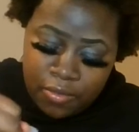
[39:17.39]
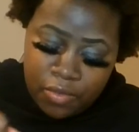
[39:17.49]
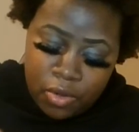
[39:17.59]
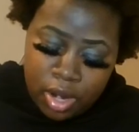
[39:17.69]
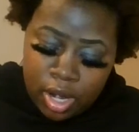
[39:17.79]

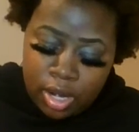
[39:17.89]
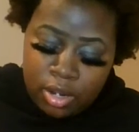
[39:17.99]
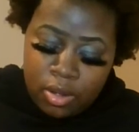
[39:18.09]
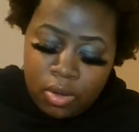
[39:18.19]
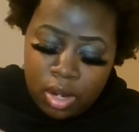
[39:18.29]
for,
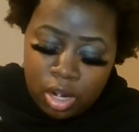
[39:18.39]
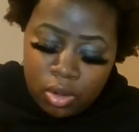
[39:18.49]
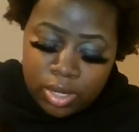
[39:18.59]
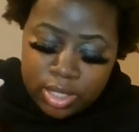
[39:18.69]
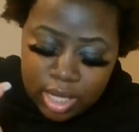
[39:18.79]
a
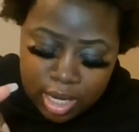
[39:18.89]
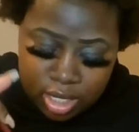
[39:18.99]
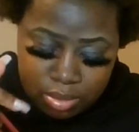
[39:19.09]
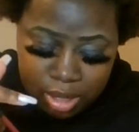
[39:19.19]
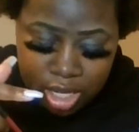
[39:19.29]
lower
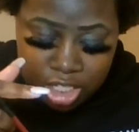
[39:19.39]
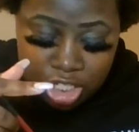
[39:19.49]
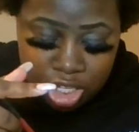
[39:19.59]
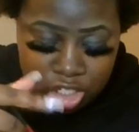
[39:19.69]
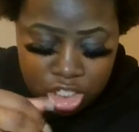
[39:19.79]
sentence because she
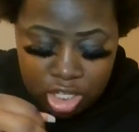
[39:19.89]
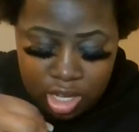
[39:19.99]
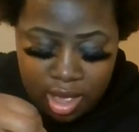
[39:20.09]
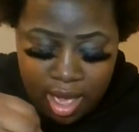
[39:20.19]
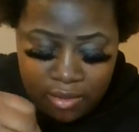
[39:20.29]

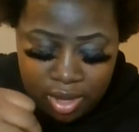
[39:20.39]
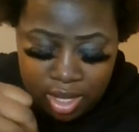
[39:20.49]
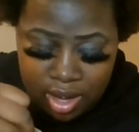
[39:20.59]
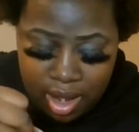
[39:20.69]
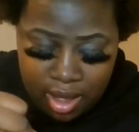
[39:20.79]
did have a
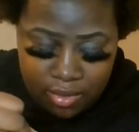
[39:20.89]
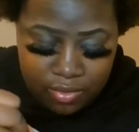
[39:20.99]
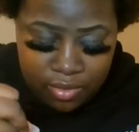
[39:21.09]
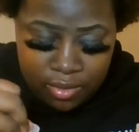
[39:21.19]
good life.